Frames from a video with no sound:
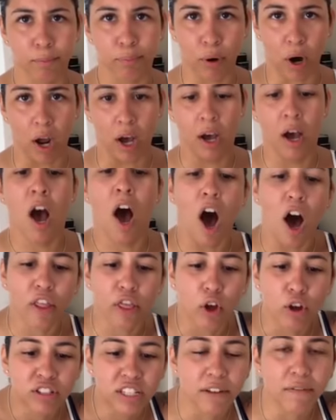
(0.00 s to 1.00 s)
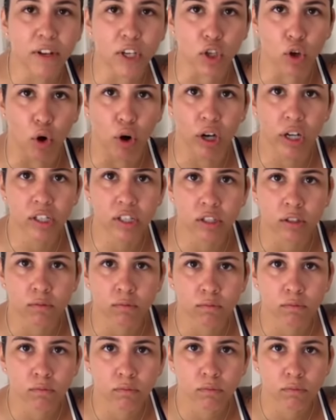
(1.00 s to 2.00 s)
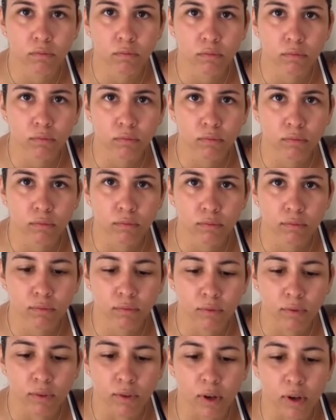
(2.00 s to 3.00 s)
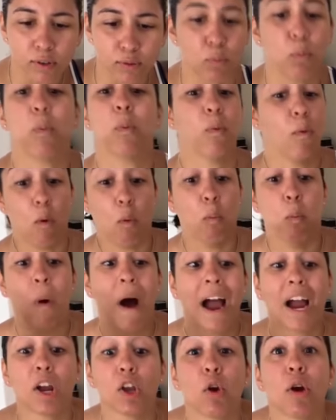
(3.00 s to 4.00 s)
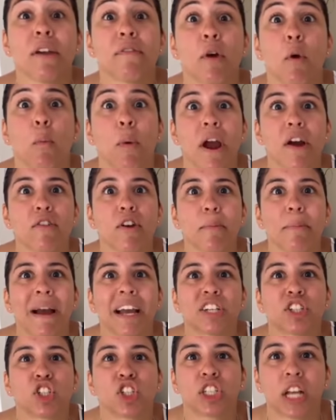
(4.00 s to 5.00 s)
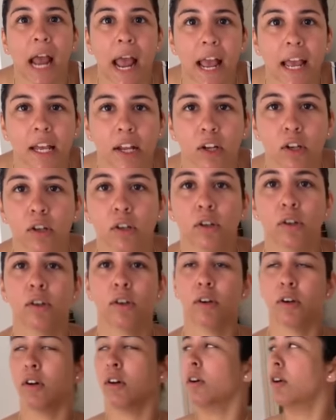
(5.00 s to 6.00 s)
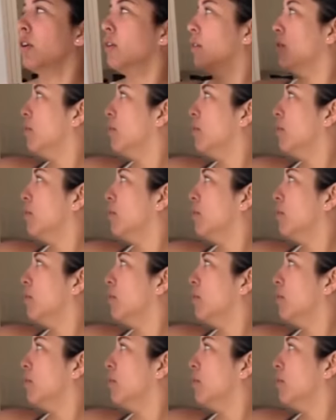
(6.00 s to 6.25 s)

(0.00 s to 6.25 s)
Bruh, are those even yours? They're yours. Why are you even wearing my shit? All the men out here in